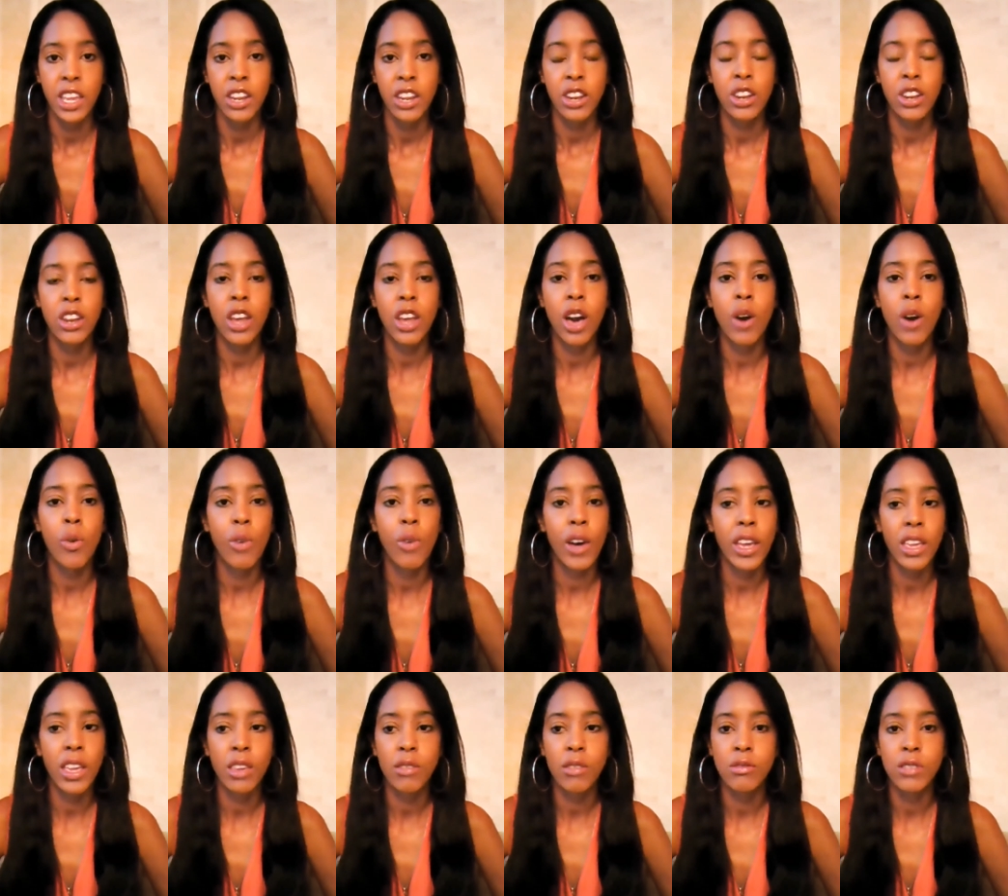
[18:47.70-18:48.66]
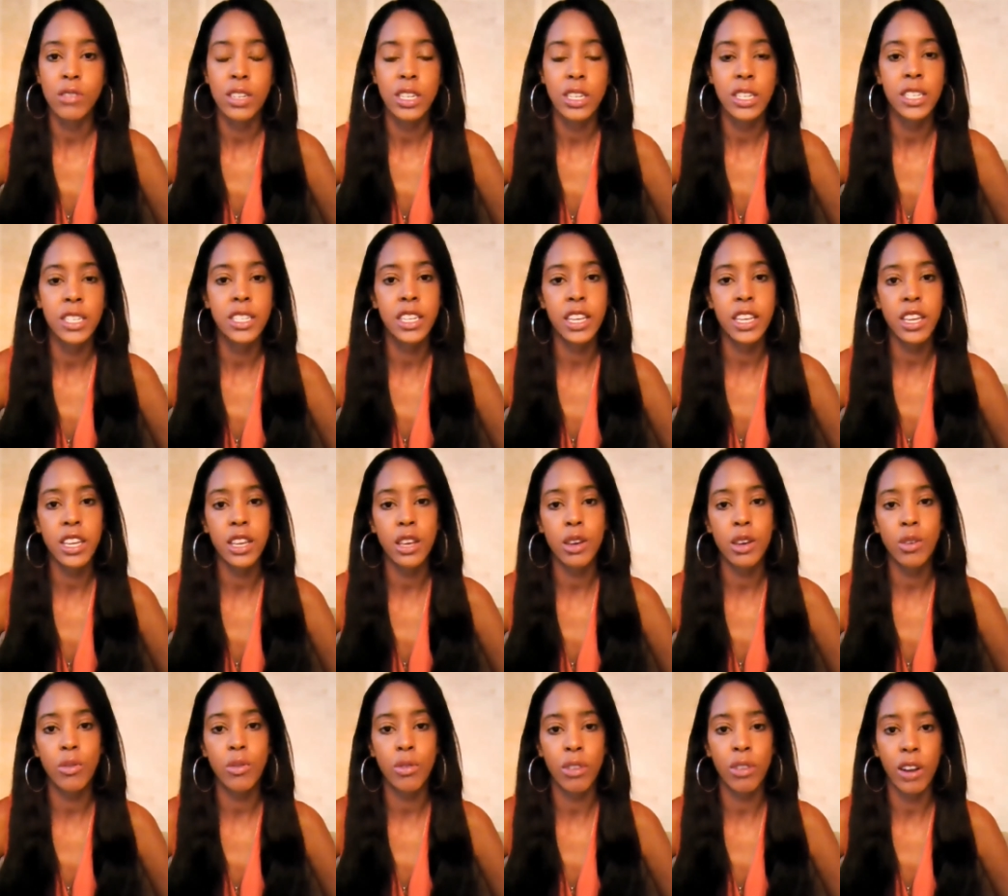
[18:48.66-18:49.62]
know what you should
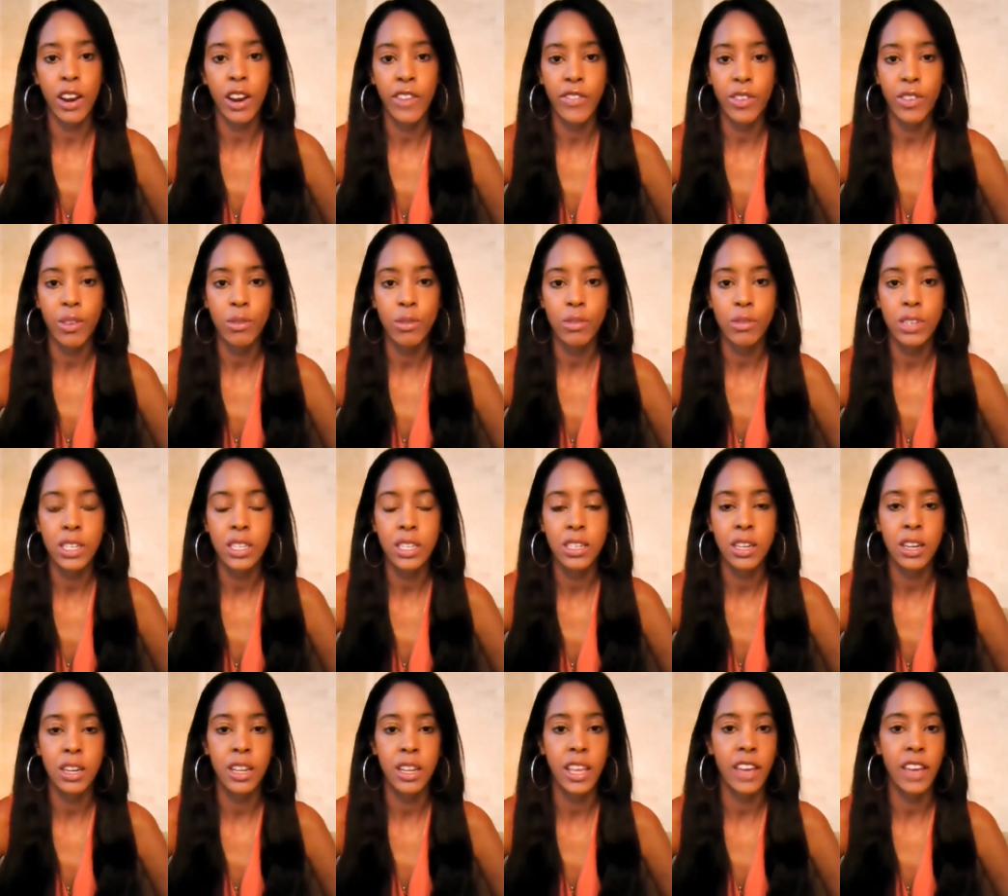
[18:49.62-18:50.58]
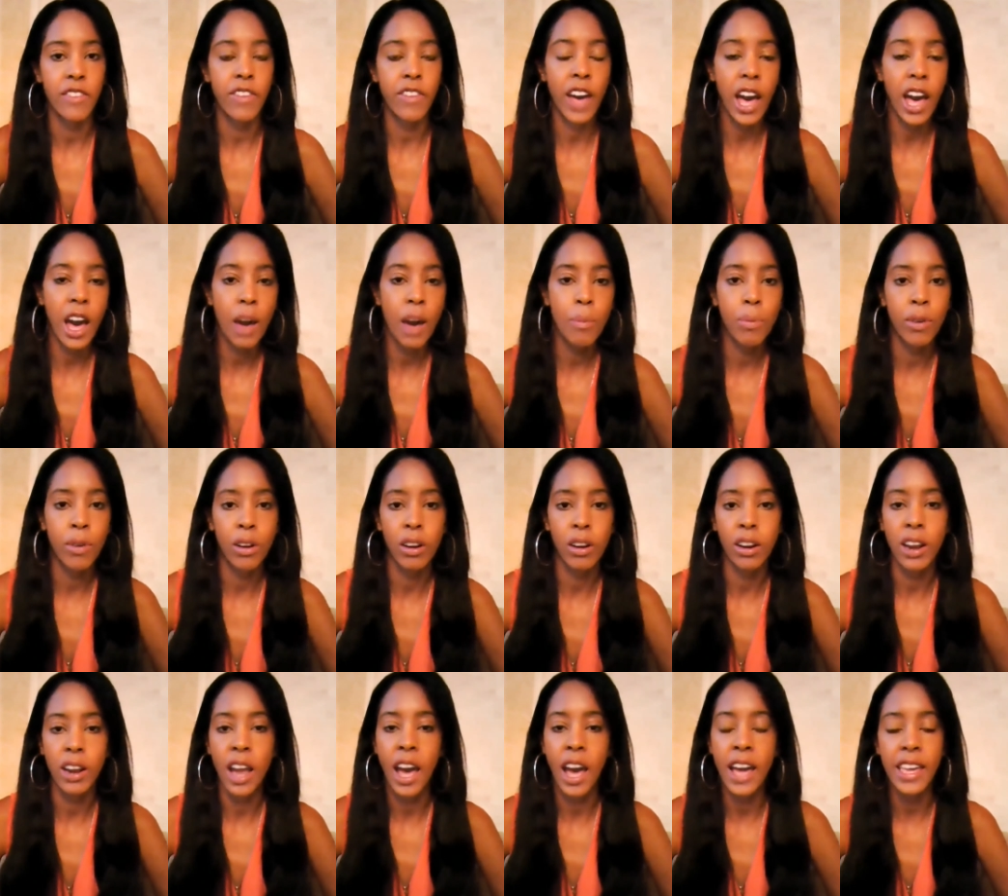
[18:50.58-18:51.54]
do, or if you should give up
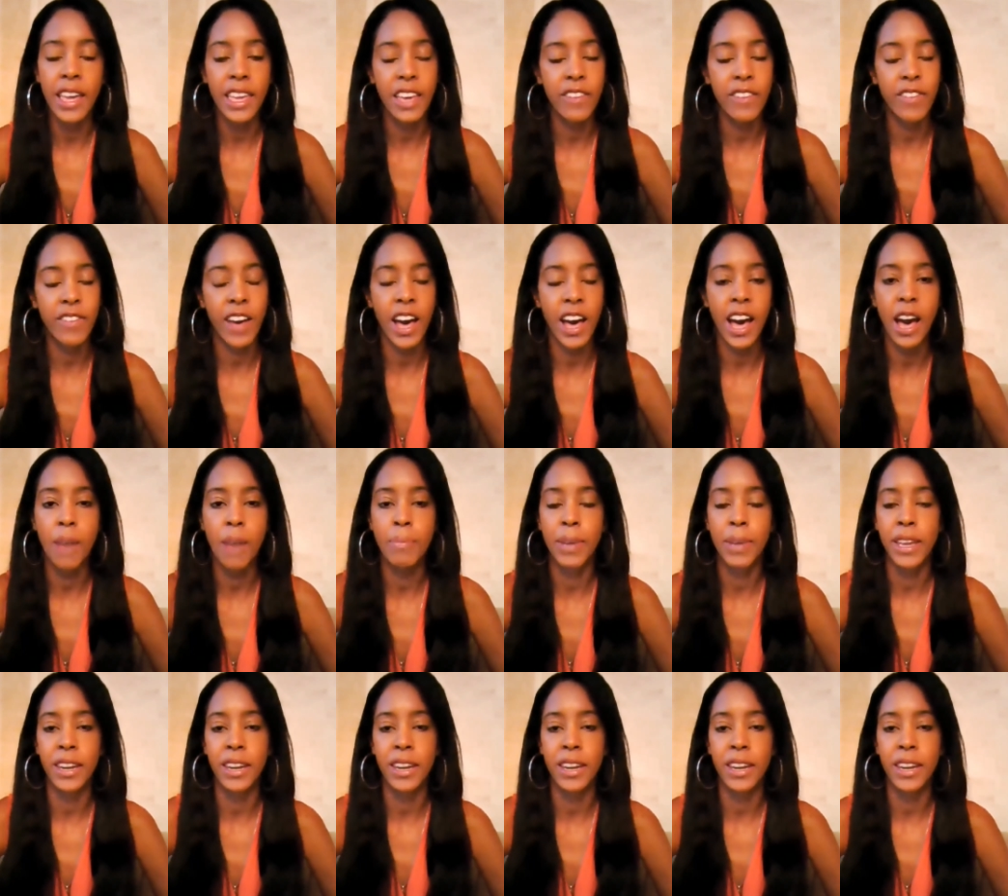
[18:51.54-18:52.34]
or not give up.